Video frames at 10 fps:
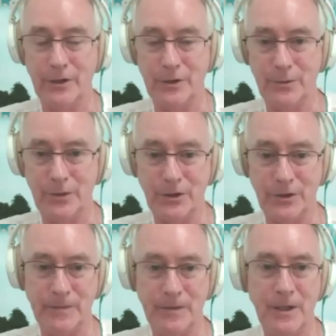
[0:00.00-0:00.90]

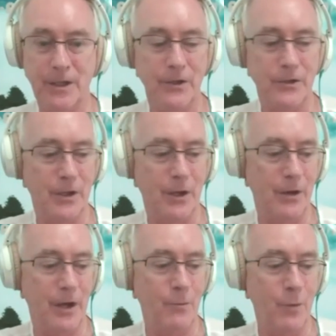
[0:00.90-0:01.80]
Depression. So
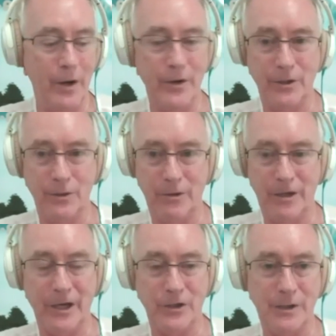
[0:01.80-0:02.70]
I'm worried that what we'll
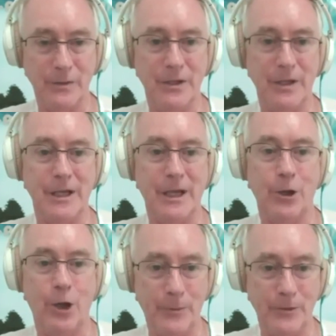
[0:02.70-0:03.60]
actually do is the exact
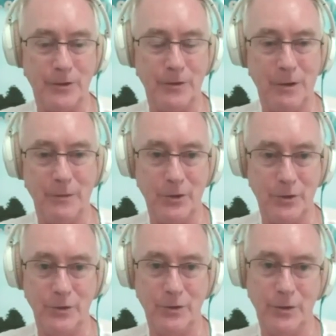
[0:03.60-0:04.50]
opposite of what we
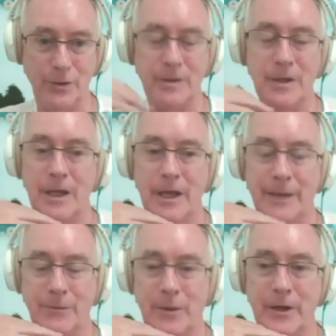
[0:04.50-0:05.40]
should do, and
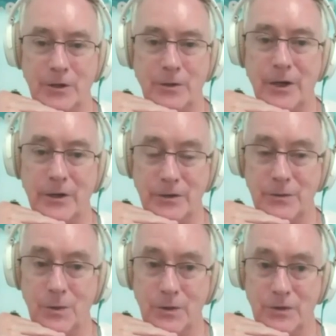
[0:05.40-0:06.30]
will make the crisis
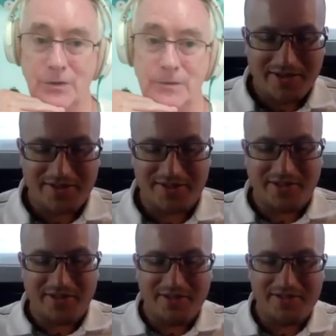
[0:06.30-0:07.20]
worse. So
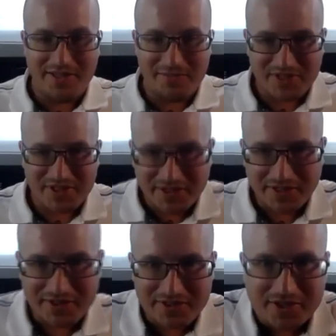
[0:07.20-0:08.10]
it seems like a
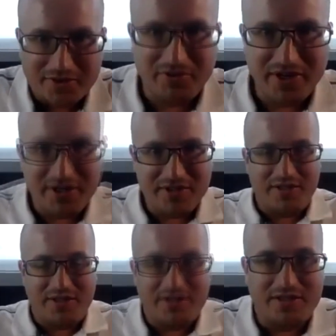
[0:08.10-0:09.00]
good summary is
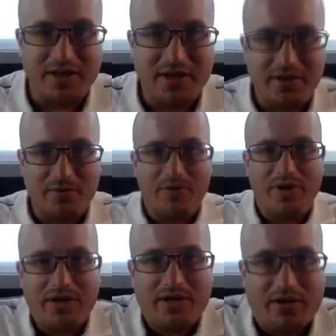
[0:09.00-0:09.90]
that
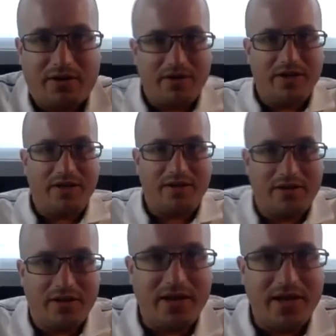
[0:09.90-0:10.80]
we are
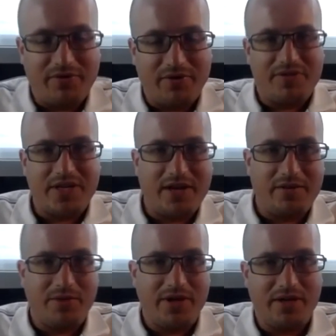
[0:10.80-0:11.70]
in a level of
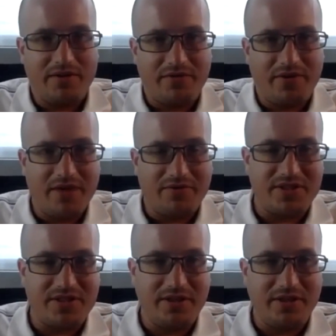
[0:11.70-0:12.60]
debt we have never
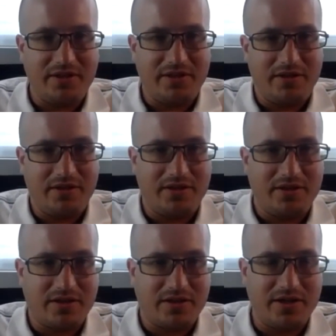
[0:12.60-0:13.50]
seen in the
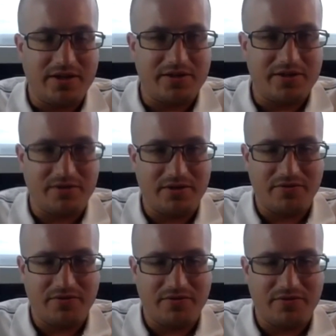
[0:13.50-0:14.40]
entire history of
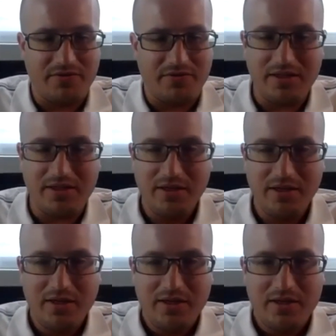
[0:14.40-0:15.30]
humanity.
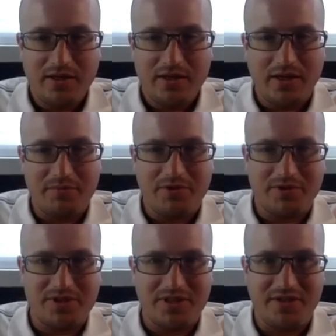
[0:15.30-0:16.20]
Dr.
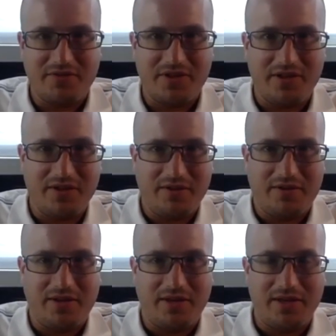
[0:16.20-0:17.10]
Steve Keen
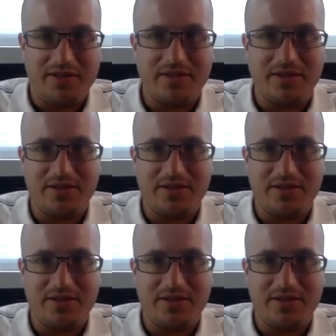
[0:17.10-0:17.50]
thinks that